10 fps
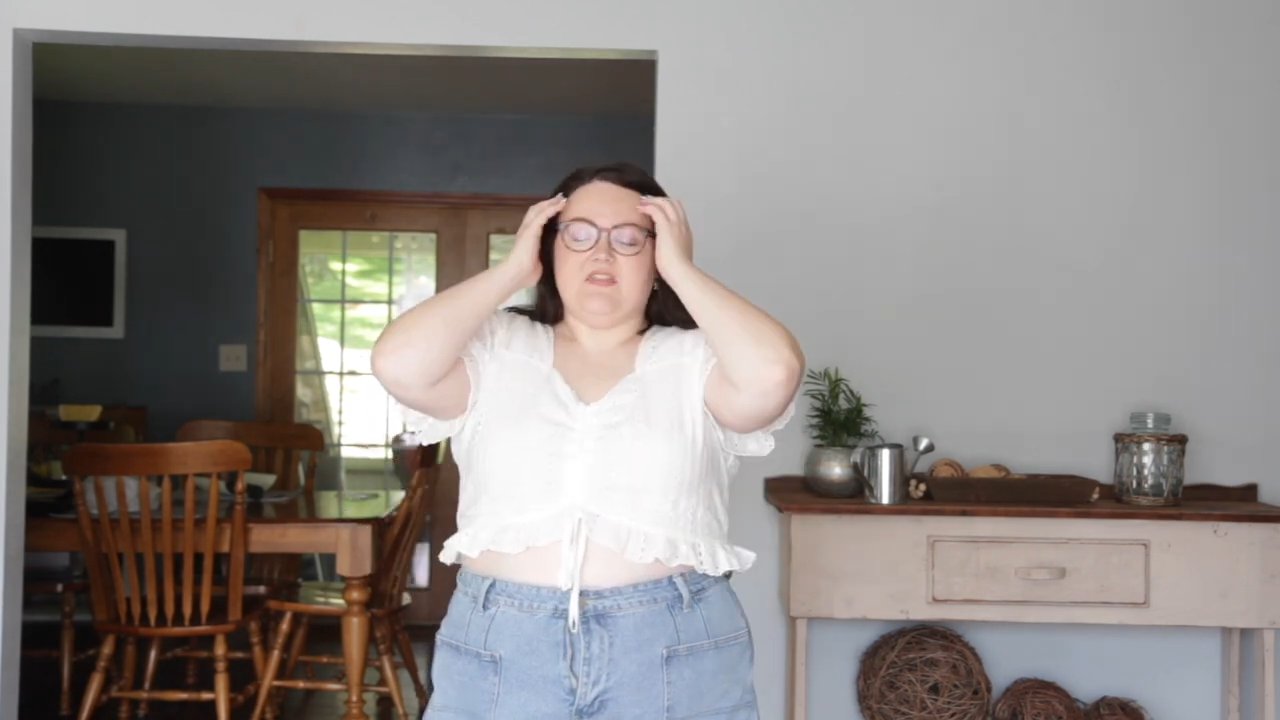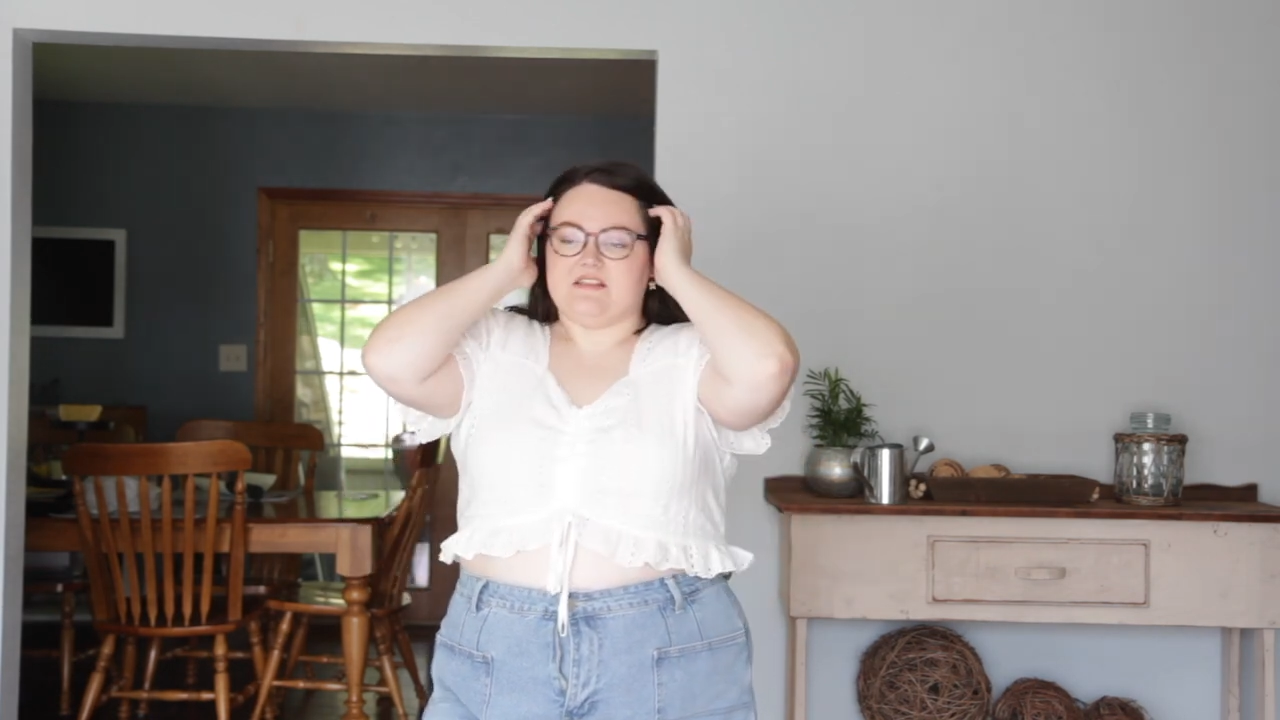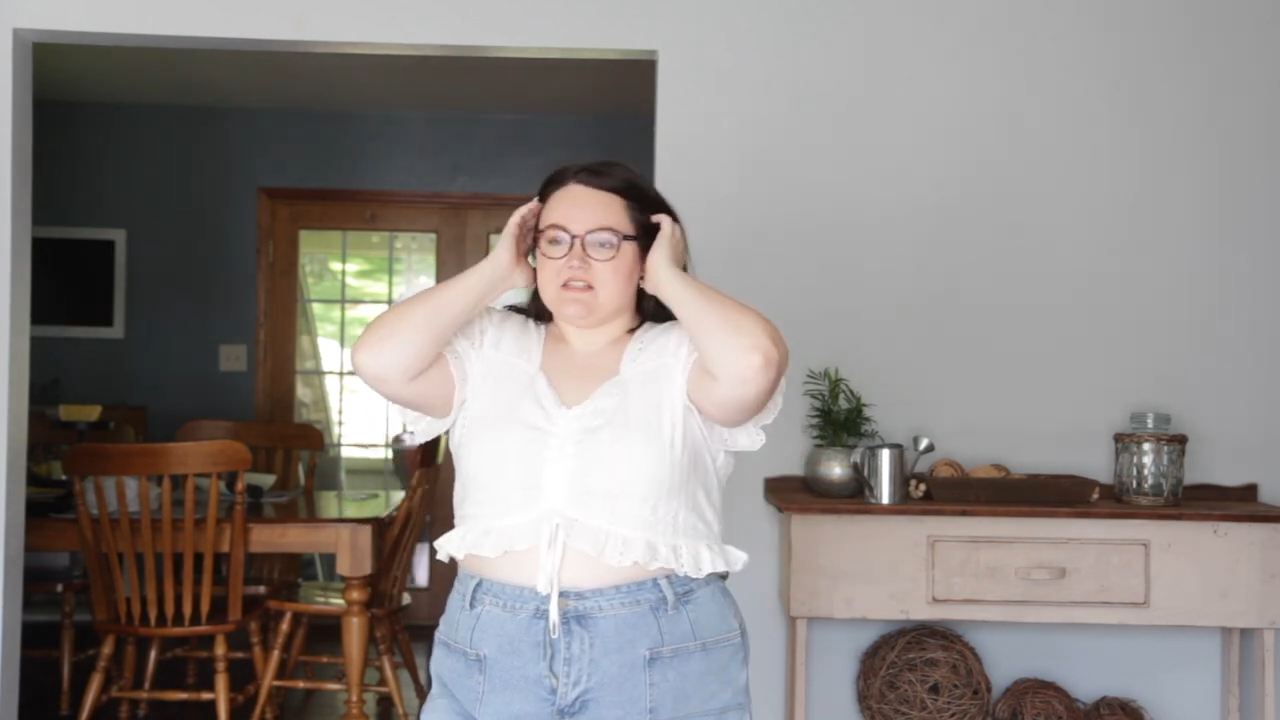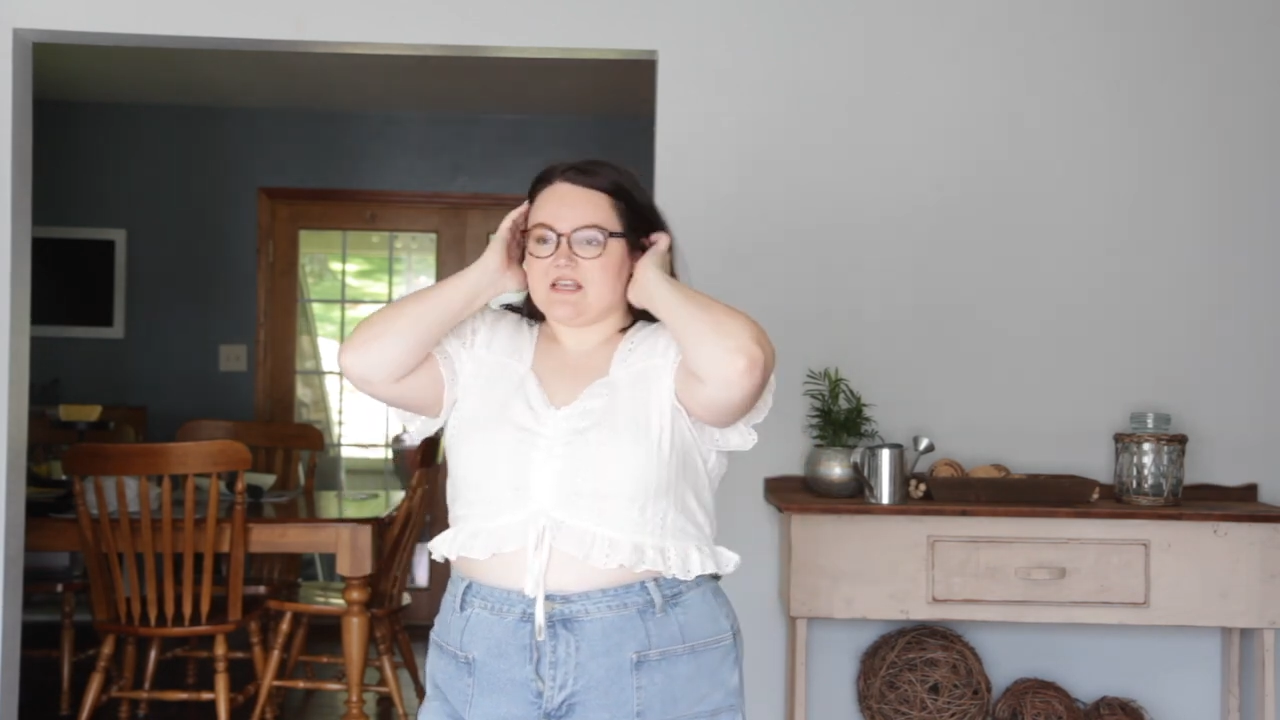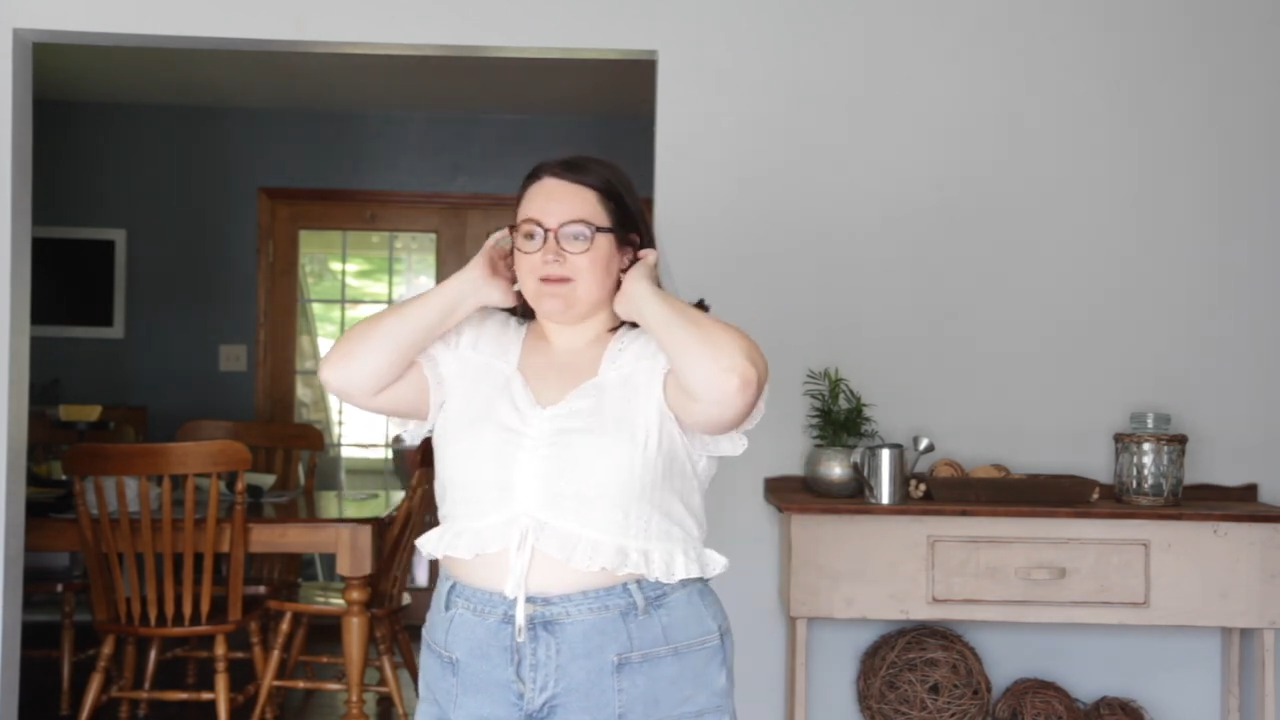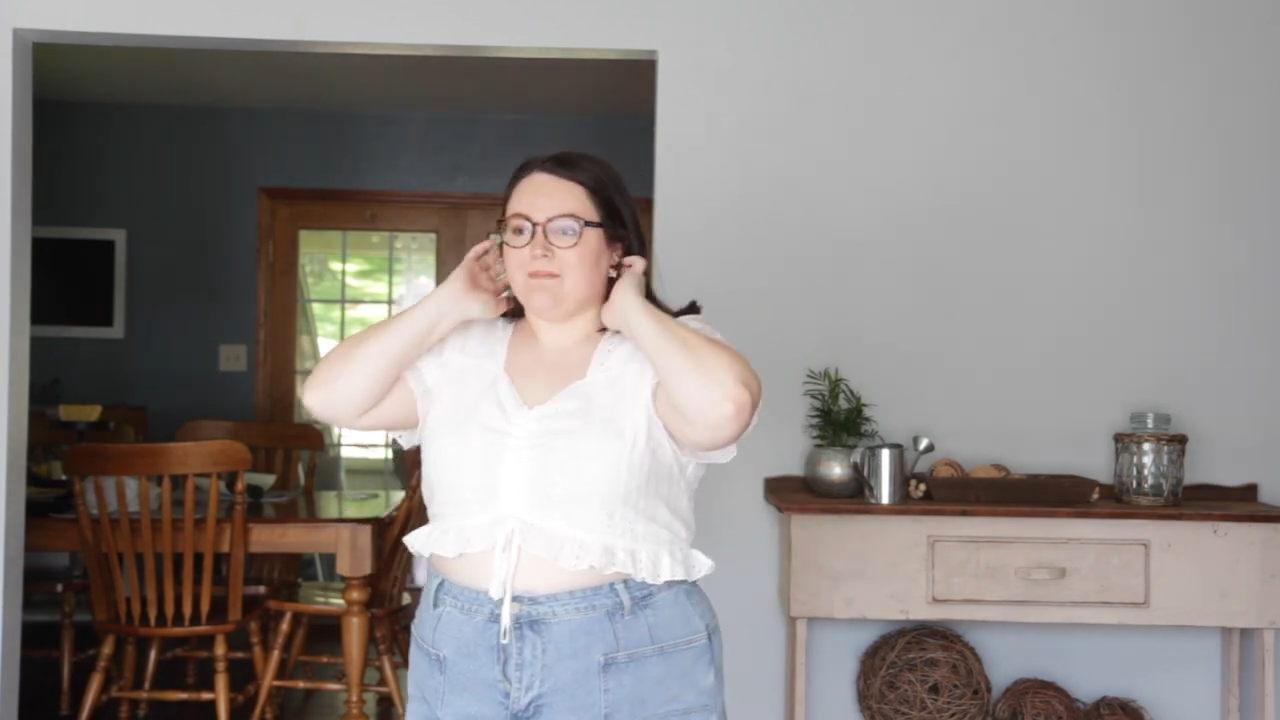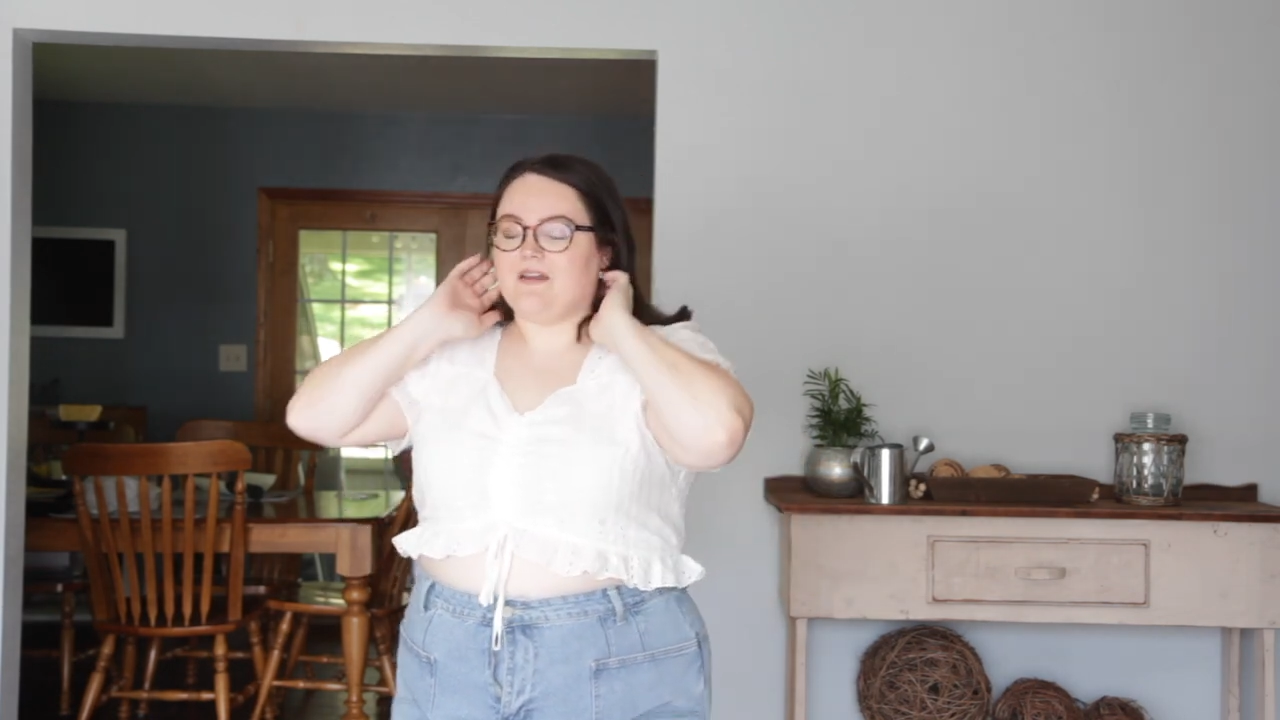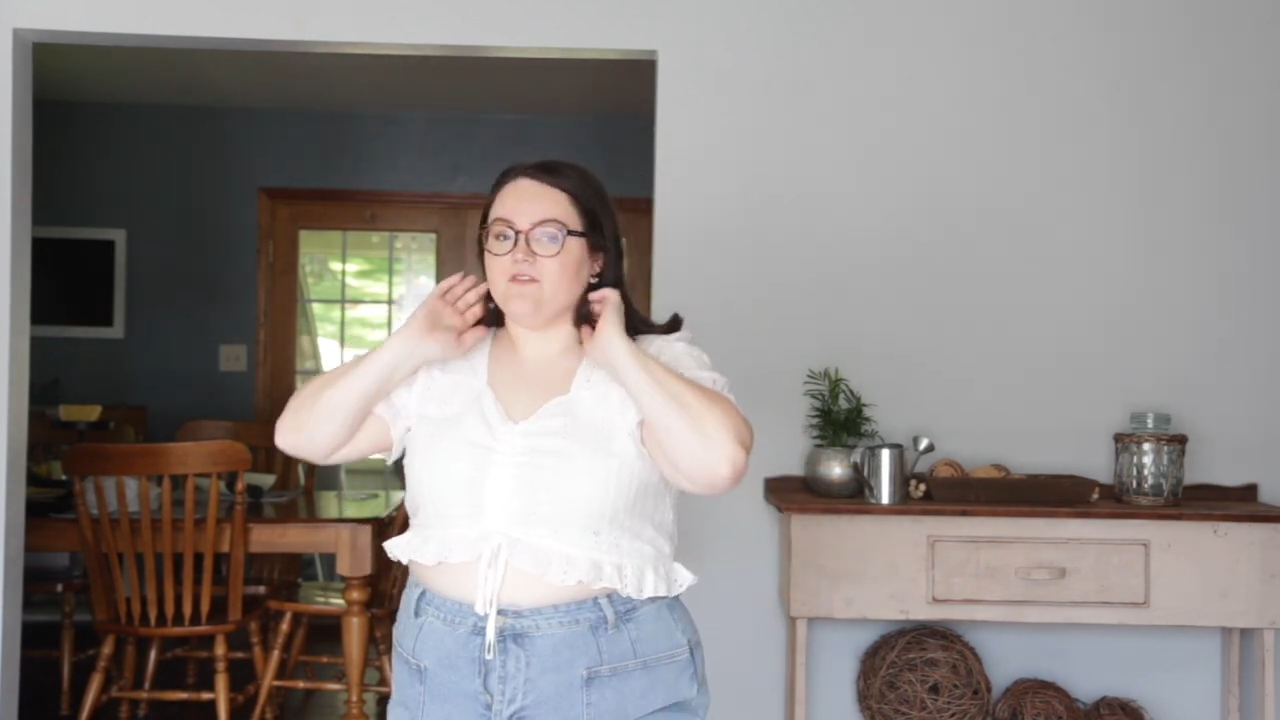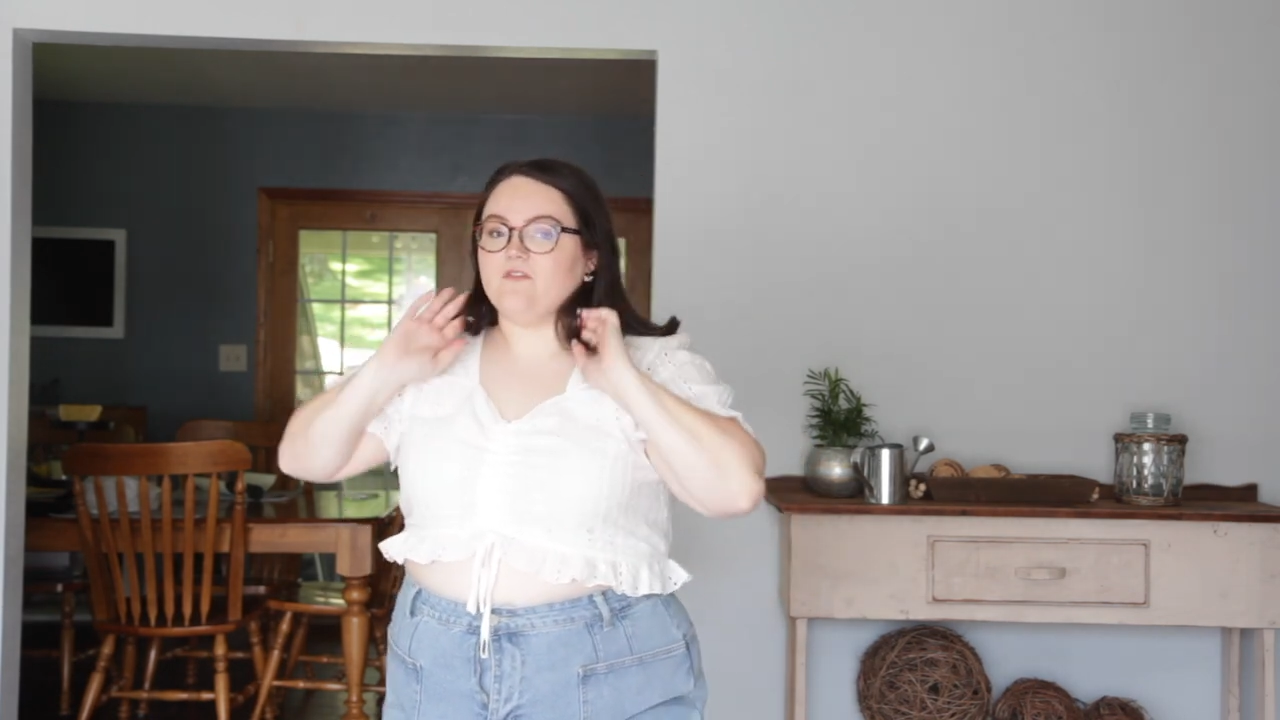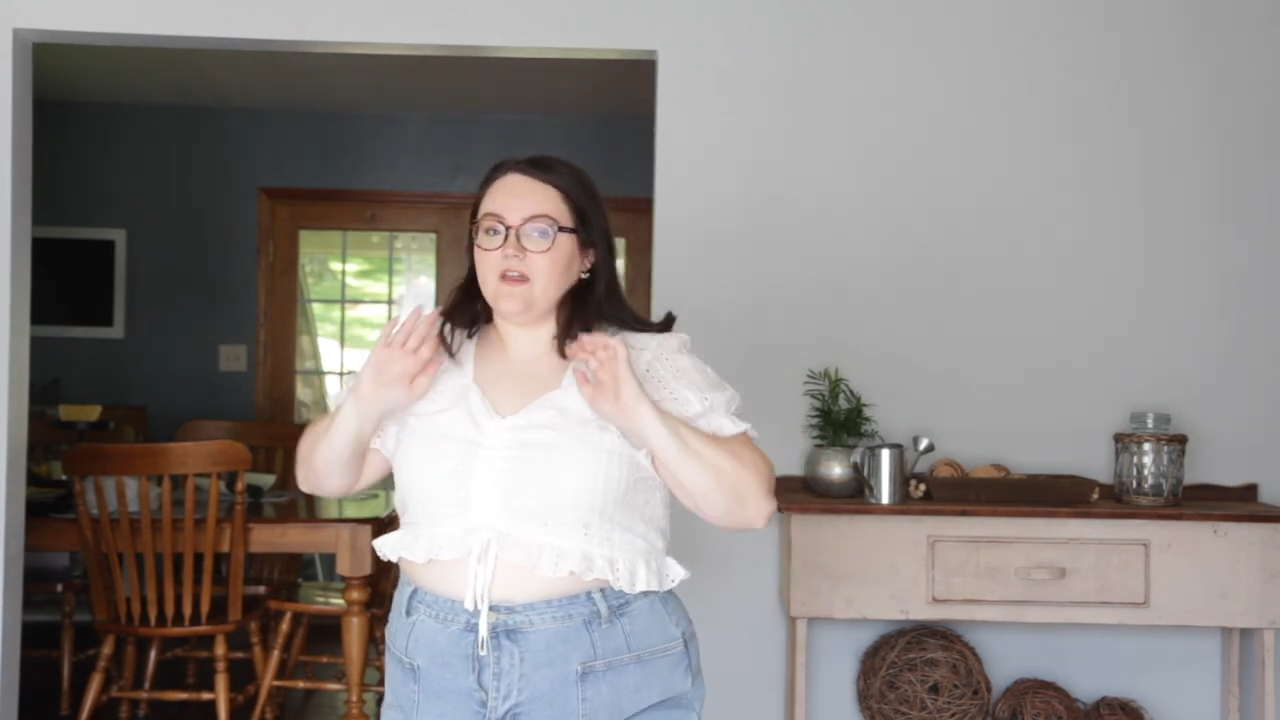This is like my